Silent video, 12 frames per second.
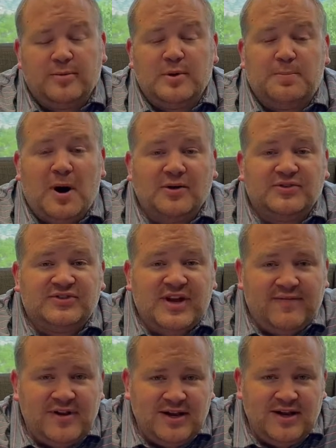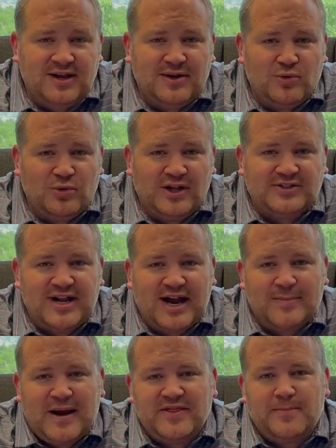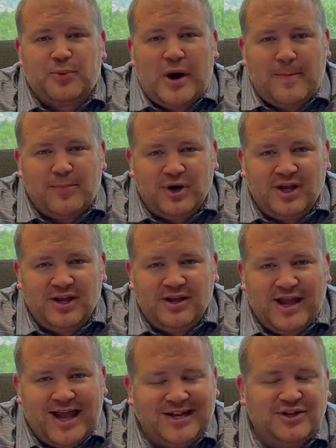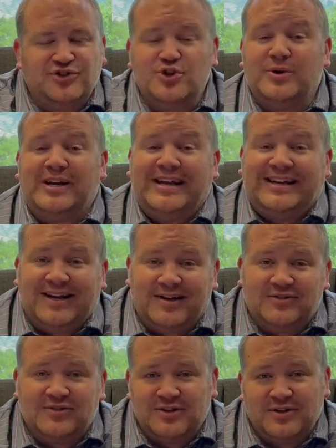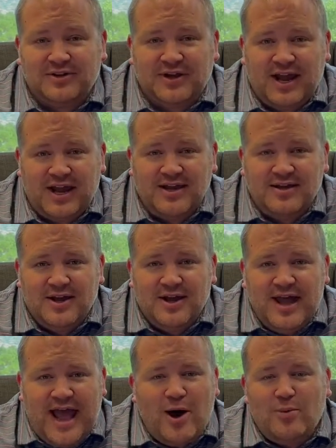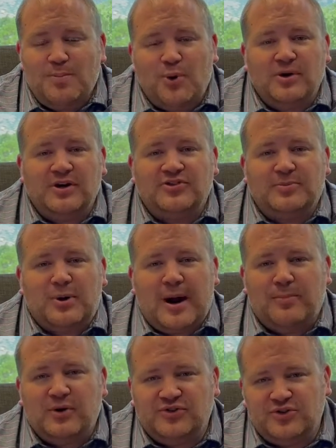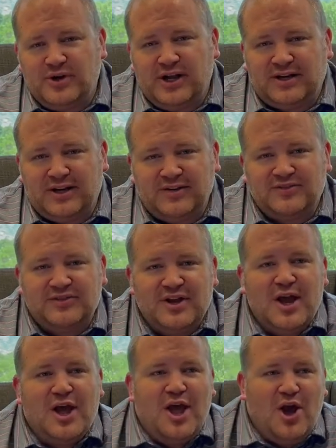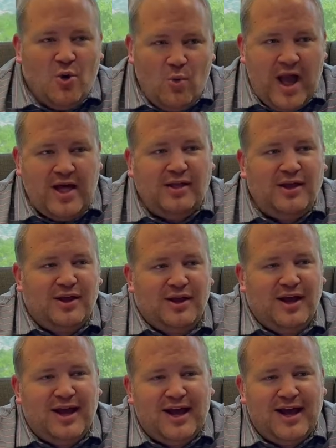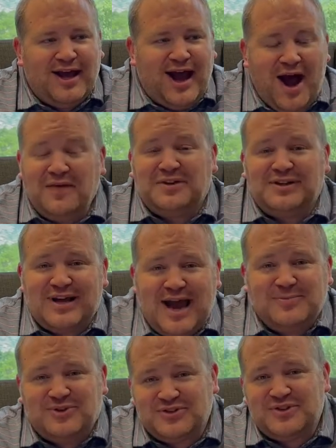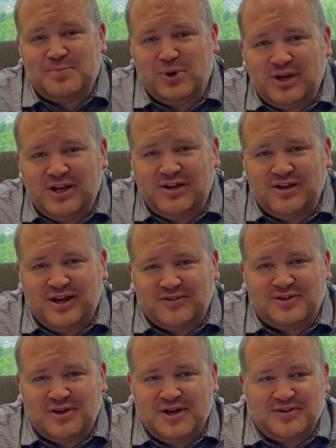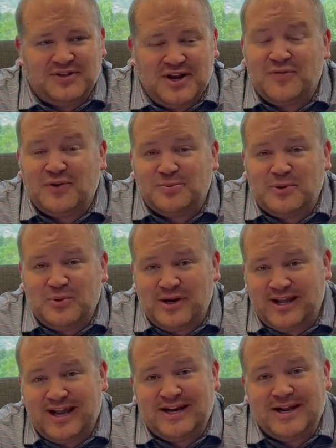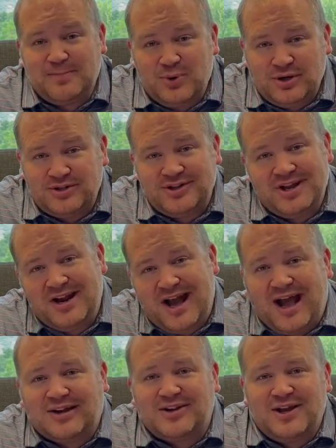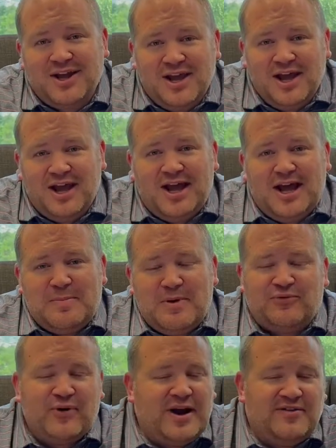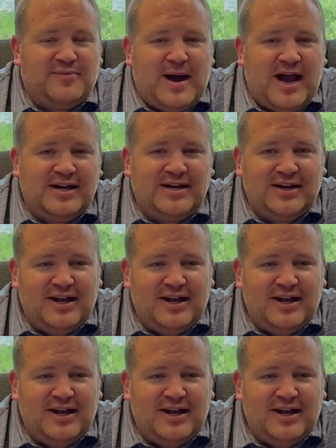to part 7. Let's talk about the property and its uniqueness, okay? How important is a property's uniqueness? Well, oftentimes it's the booking, it's the difference between getting it booked and not. A friend of mine